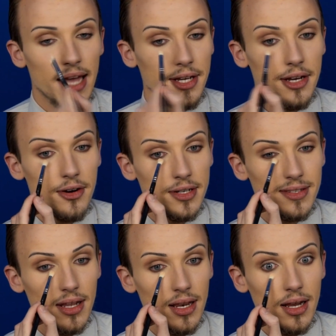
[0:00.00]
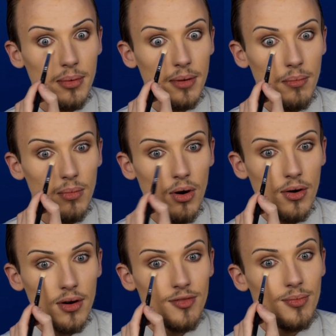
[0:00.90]
and here it's a little bit
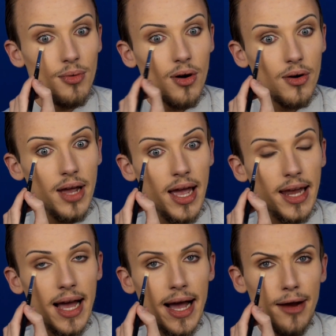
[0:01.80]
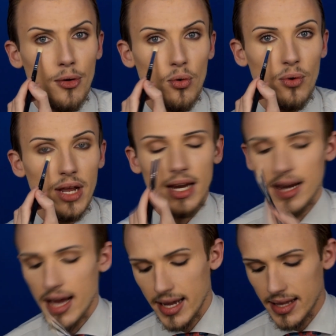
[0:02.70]
more of more, and I really
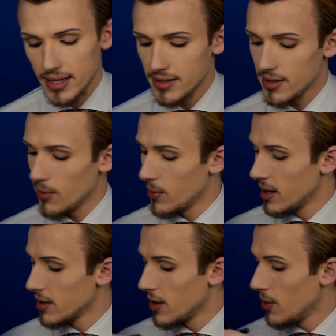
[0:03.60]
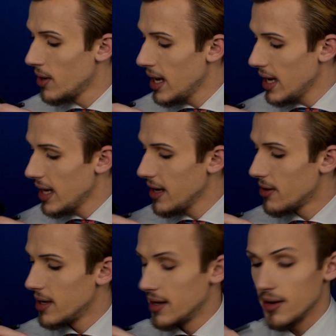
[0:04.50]
like that. So we'll go
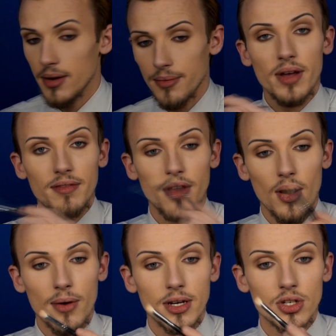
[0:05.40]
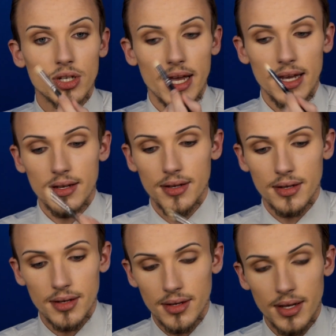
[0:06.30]
here in with the orange shade
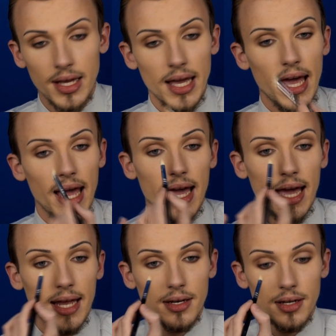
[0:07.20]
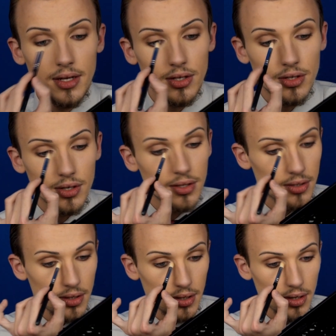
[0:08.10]
and
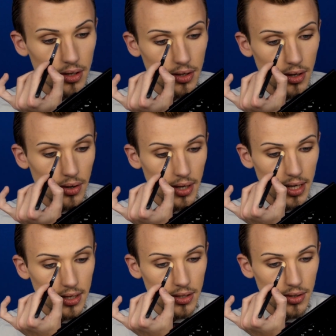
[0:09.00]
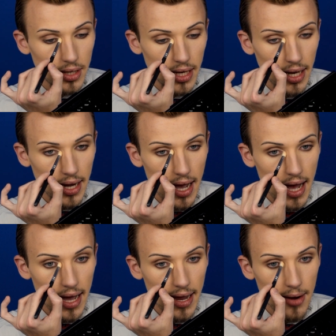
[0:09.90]
just go into the inner
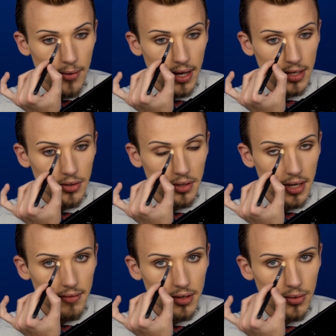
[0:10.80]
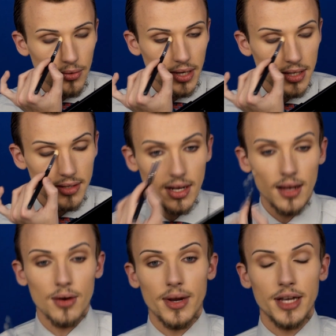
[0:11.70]
eye area to cover the green
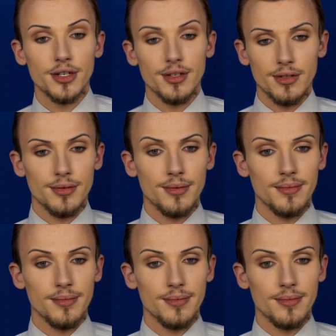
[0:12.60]
discolorations.